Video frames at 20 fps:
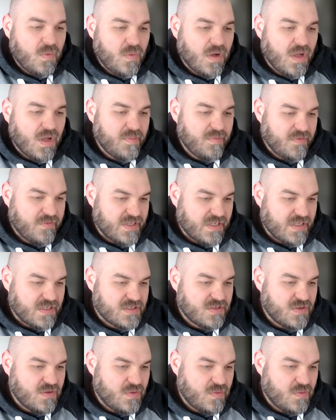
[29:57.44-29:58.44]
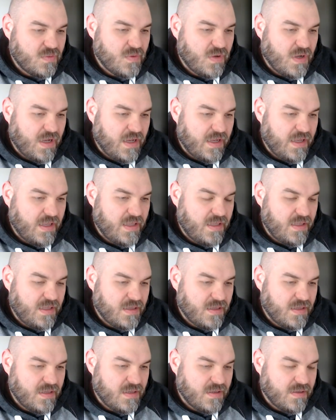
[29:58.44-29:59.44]
a couple of things. So
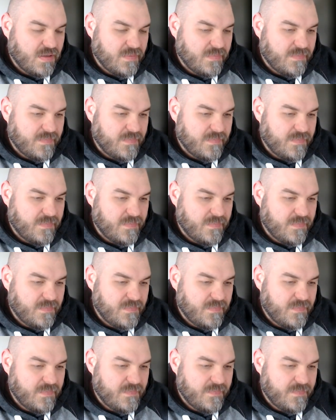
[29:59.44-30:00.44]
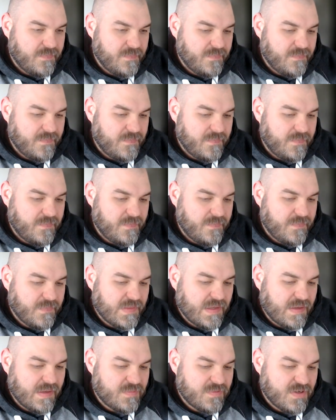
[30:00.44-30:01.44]
I'm
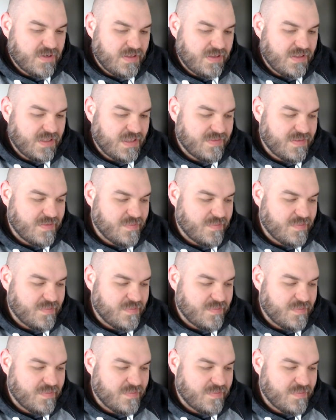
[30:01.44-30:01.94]
trying to think of the